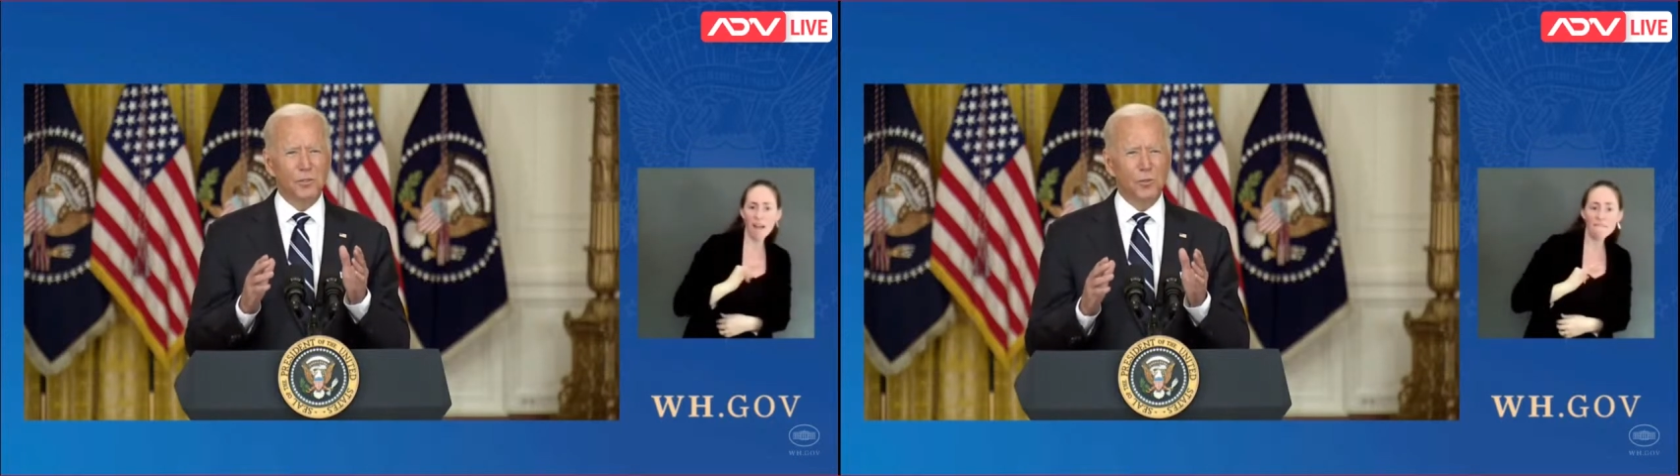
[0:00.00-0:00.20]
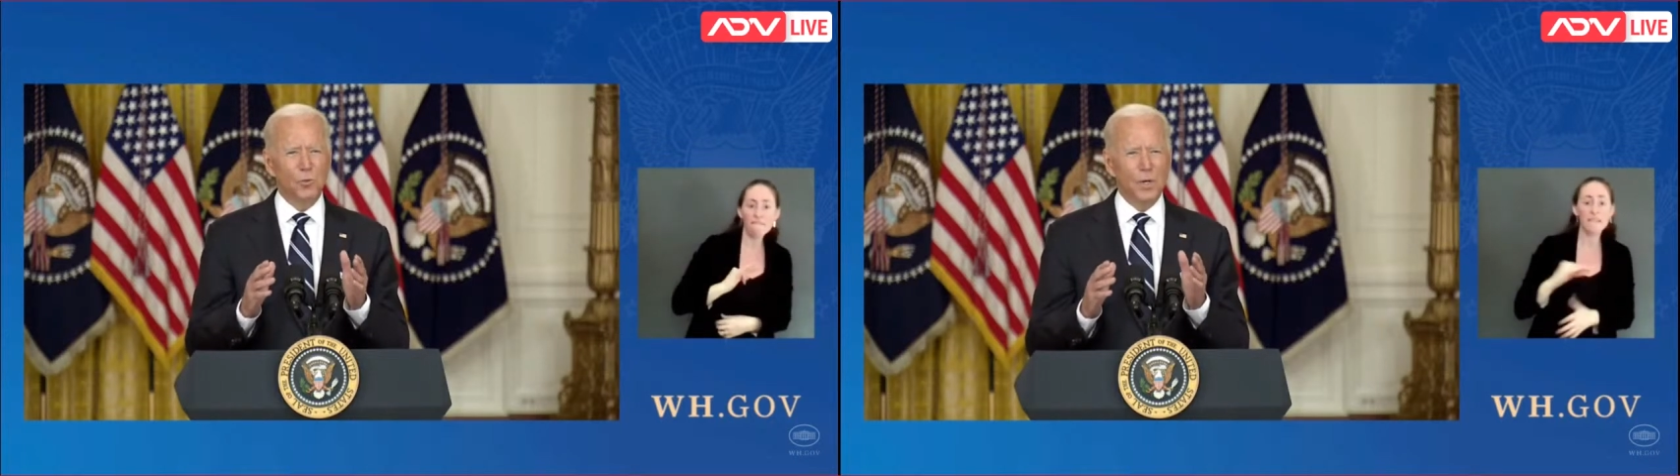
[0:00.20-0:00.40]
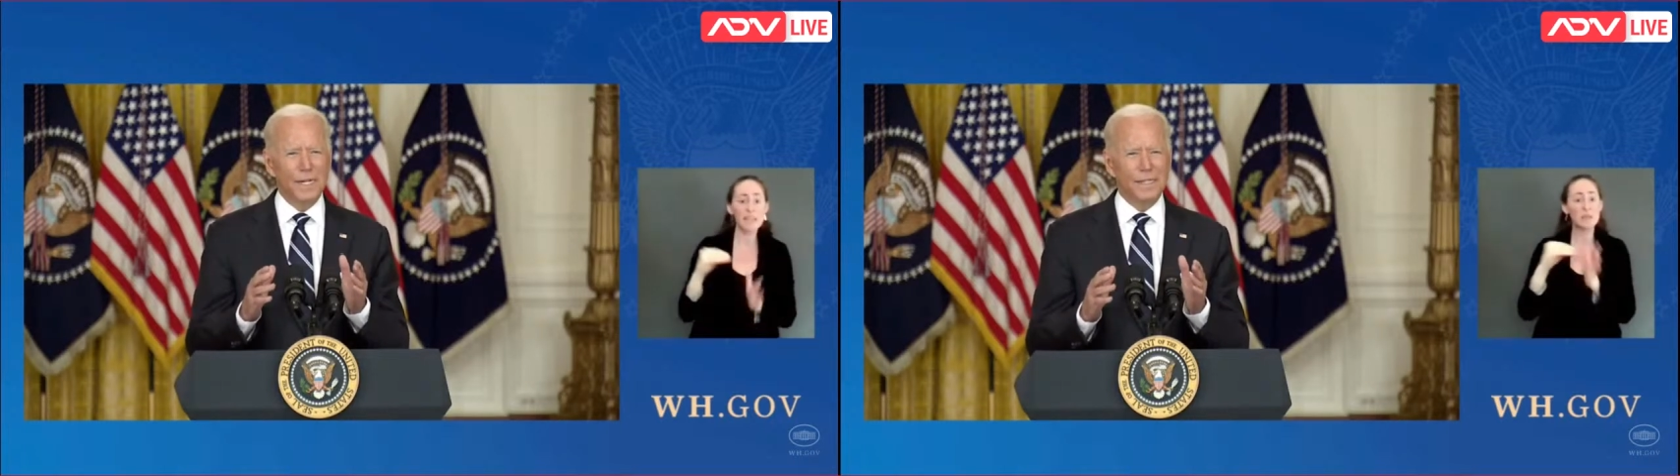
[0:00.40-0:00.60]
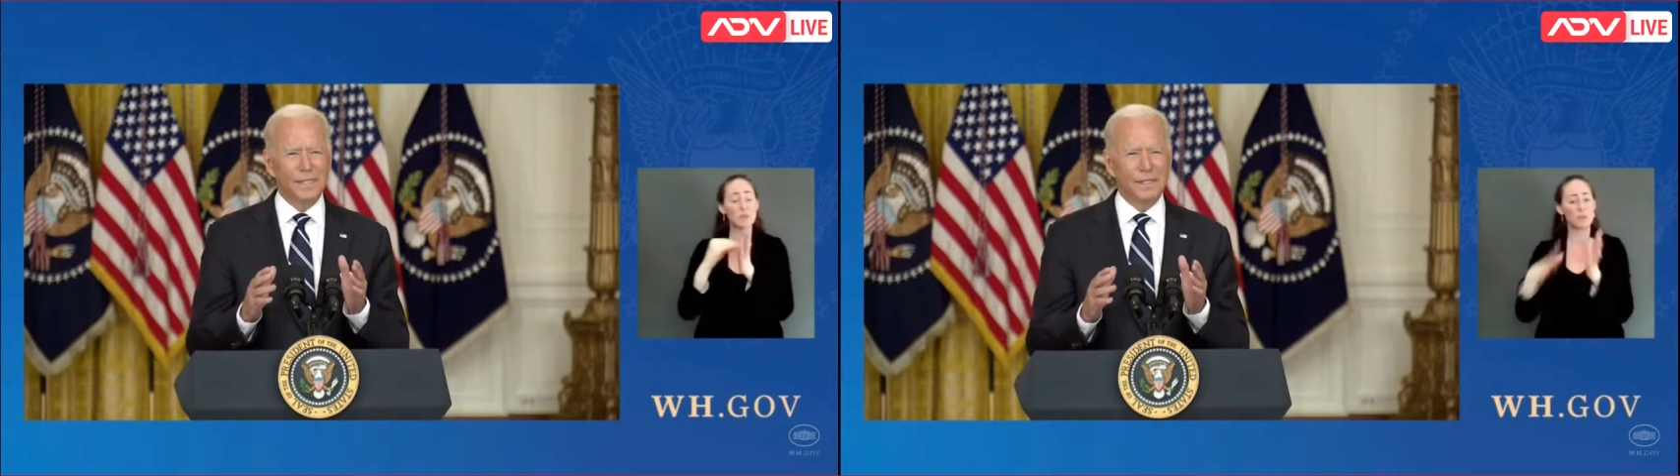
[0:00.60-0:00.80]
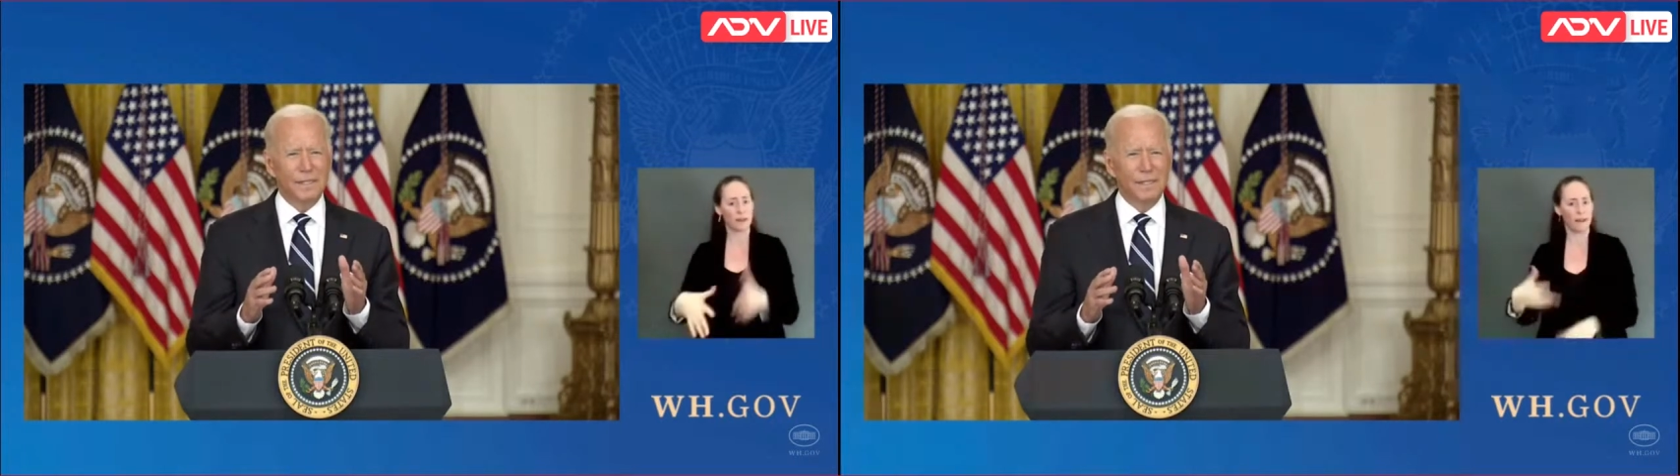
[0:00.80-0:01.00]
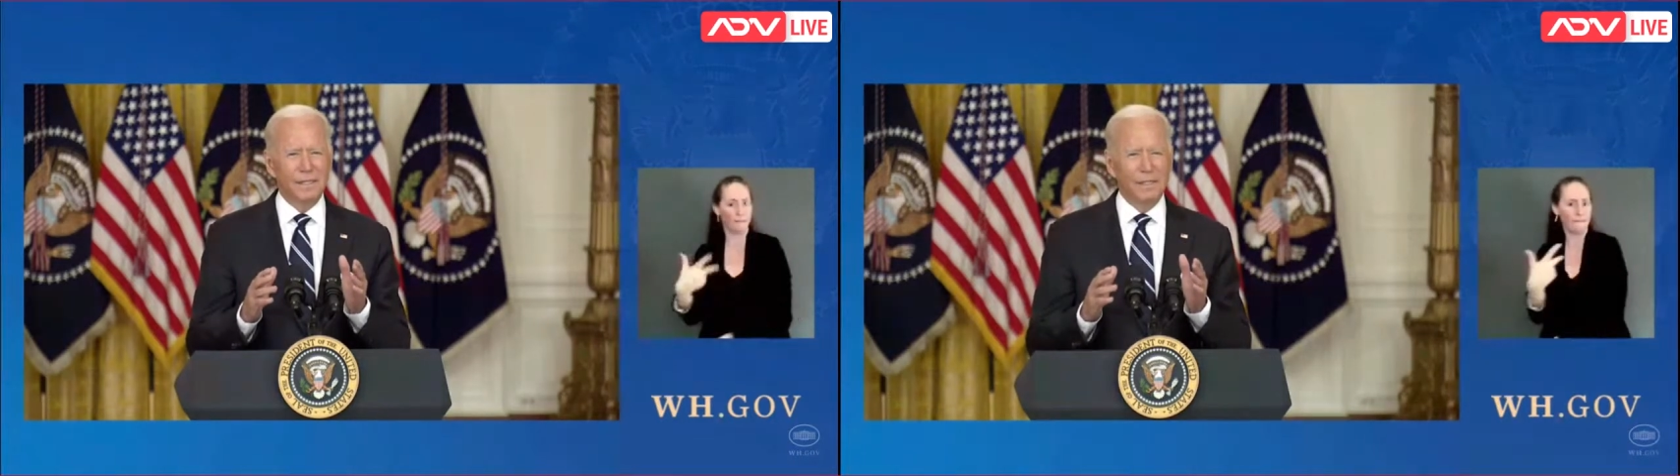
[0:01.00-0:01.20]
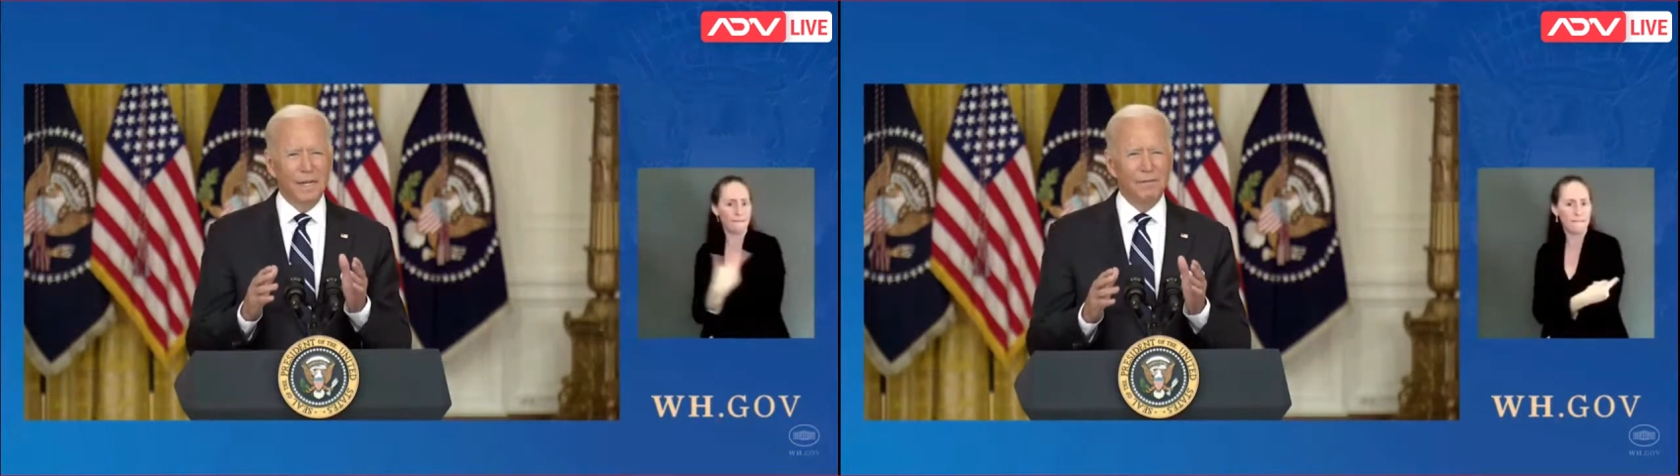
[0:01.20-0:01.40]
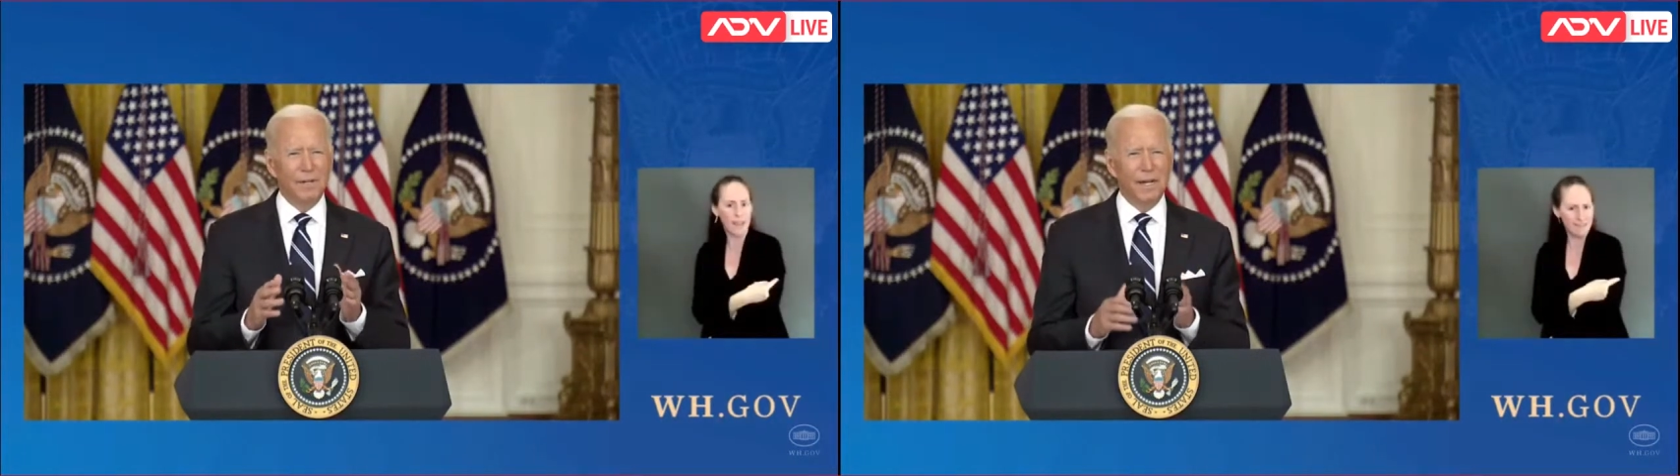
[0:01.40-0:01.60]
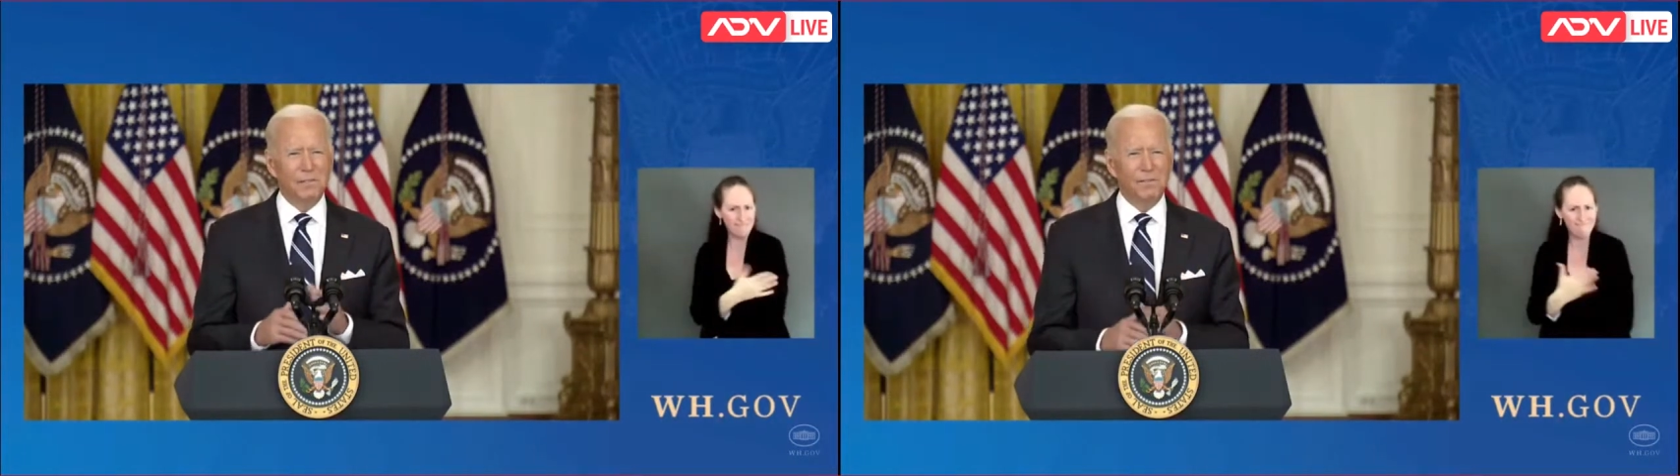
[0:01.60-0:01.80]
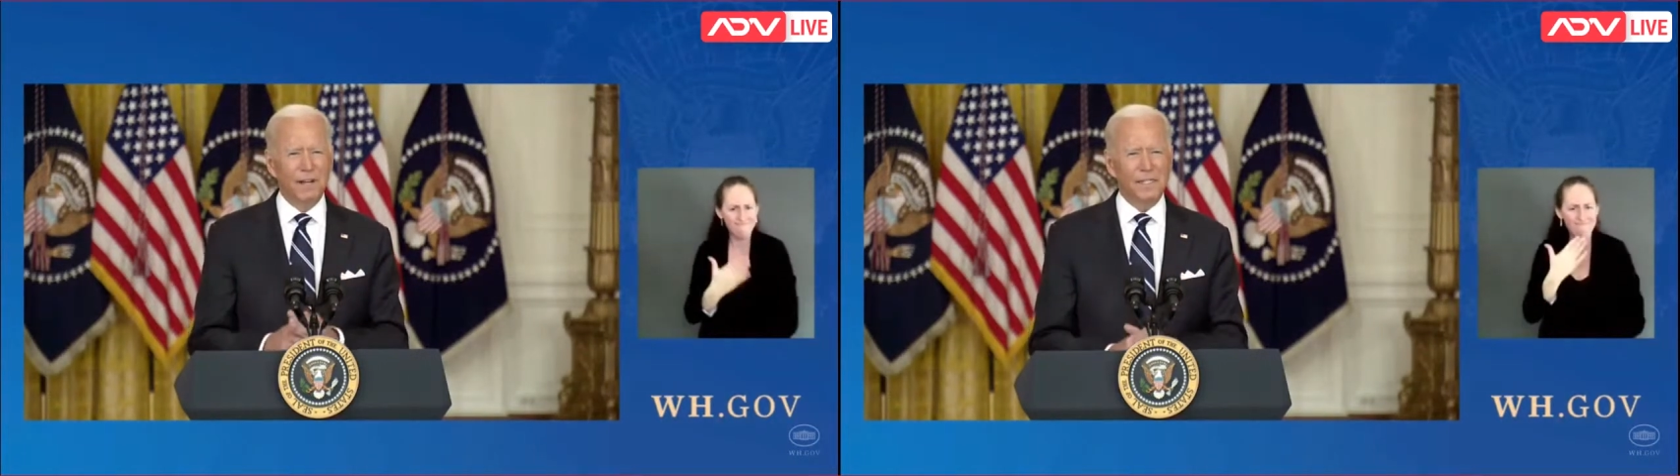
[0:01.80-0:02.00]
2 weeks, have announced